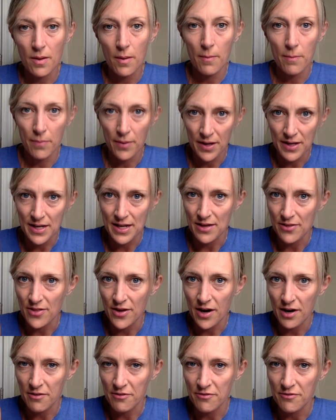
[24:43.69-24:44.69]
beneath
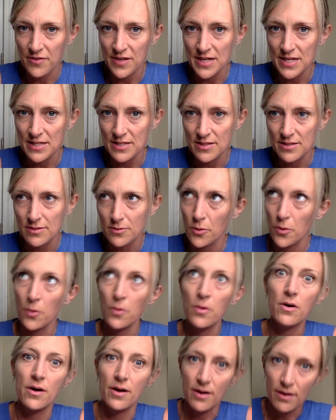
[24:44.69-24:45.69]
our feet
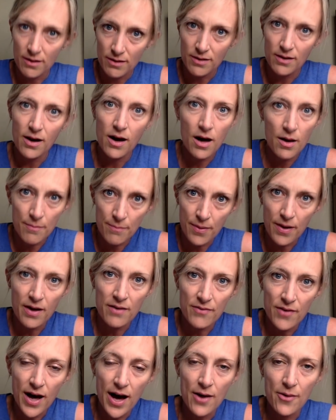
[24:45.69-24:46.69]
or
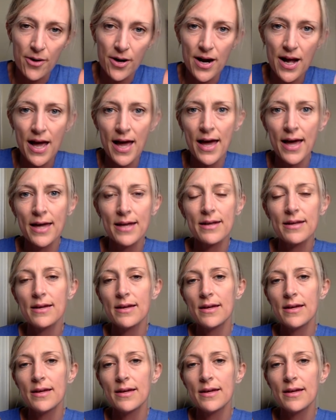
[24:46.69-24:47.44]
above our head,